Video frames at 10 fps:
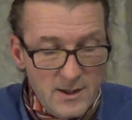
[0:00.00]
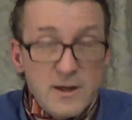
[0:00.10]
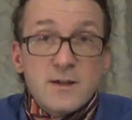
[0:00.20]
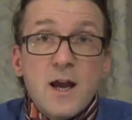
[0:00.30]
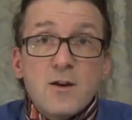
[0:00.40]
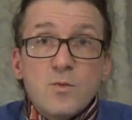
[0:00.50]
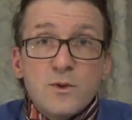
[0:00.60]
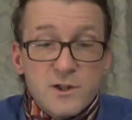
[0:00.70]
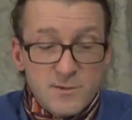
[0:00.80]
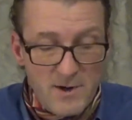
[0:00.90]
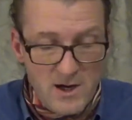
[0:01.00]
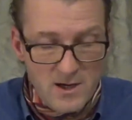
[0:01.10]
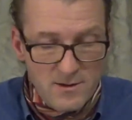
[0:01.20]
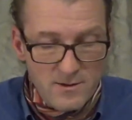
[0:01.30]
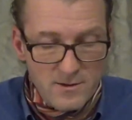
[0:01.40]
His head was
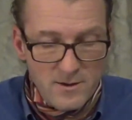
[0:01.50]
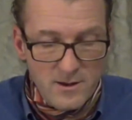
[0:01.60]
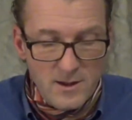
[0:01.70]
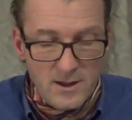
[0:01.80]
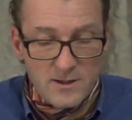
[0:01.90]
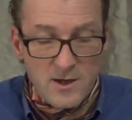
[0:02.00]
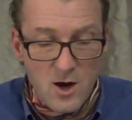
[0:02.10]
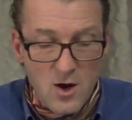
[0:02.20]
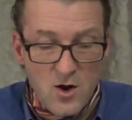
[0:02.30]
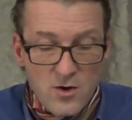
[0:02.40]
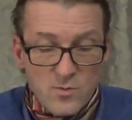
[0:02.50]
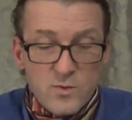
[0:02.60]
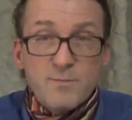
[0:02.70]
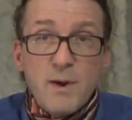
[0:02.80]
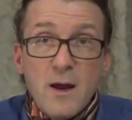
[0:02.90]
spinning. His heart
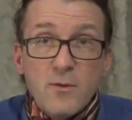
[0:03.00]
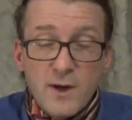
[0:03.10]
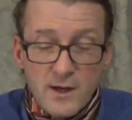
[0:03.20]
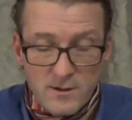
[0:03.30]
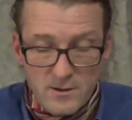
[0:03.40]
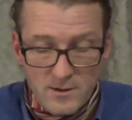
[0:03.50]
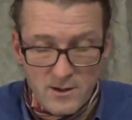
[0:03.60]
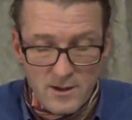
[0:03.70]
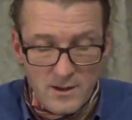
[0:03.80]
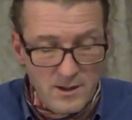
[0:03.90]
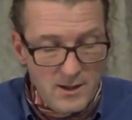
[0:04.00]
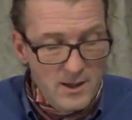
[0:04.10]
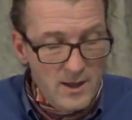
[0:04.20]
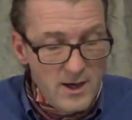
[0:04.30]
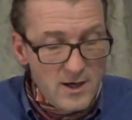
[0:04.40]
was pounding.
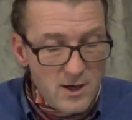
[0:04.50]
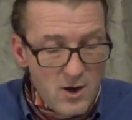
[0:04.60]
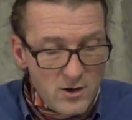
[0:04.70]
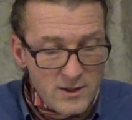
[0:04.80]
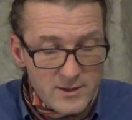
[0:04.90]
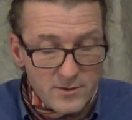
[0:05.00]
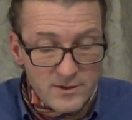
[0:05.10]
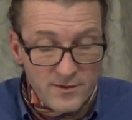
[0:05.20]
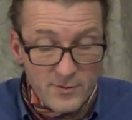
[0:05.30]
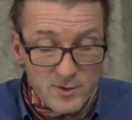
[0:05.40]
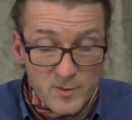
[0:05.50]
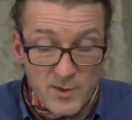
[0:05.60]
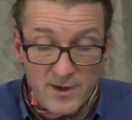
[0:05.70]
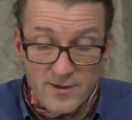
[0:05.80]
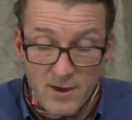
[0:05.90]
He could hardly tell the difference
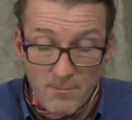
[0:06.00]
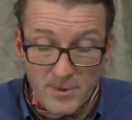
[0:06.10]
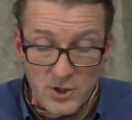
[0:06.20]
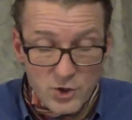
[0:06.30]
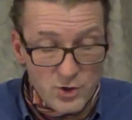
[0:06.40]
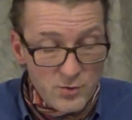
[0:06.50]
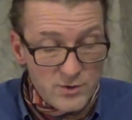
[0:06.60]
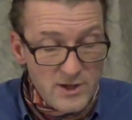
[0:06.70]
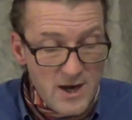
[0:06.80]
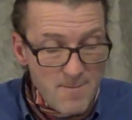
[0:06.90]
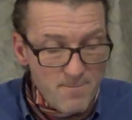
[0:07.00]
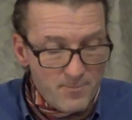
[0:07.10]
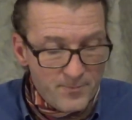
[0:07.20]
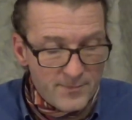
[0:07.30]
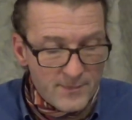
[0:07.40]
between thumping shoes and him.
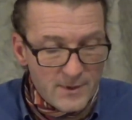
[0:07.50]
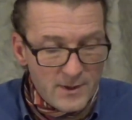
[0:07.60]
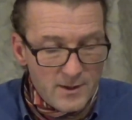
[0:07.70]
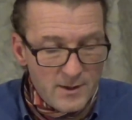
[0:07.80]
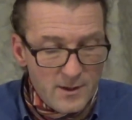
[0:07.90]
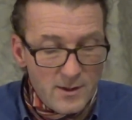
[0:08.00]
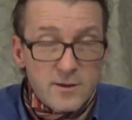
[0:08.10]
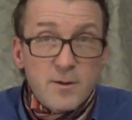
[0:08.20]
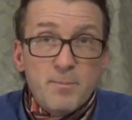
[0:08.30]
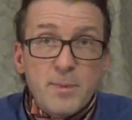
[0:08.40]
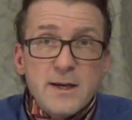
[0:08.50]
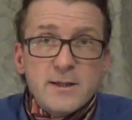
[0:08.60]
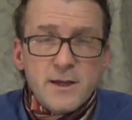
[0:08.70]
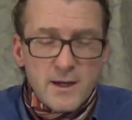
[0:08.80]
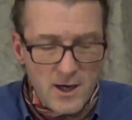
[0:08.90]
The
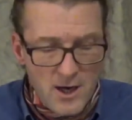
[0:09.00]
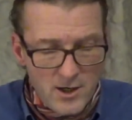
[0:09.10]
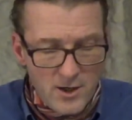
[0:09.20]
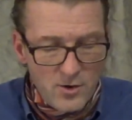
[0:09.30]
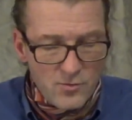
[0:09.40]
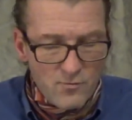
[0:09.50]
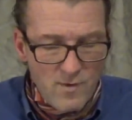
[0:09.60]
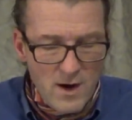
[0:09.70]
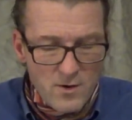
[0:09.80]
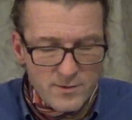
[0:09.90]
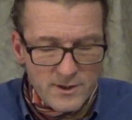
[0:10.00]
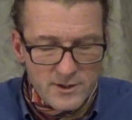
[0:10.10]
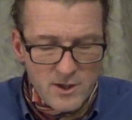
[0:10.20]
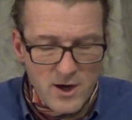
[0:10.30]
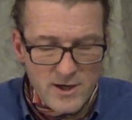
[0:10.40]
beating echoed round his
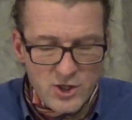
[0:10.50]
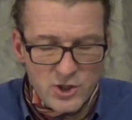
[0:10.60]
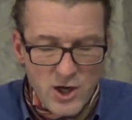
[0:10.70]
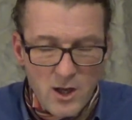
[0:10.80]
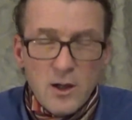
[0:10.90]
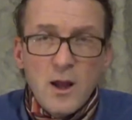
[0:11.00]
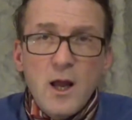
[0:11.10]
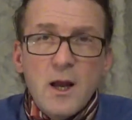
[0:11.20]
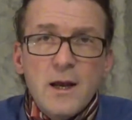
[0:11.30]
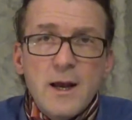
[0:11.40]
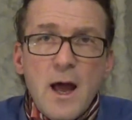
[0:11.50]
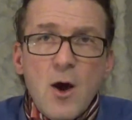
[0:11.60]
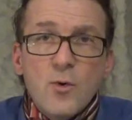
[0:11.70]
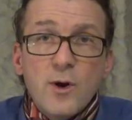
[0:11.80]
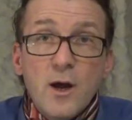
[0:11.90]
tiny shell,
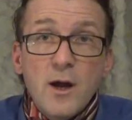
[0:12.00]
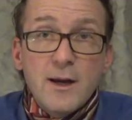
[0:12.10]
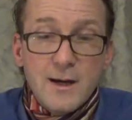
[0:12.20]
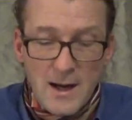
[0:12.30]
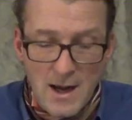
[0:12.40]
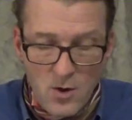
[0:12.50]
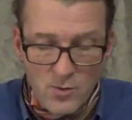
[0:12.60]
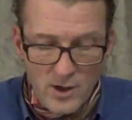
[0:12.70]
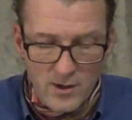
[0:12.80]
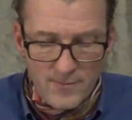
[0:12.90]
louder and louder.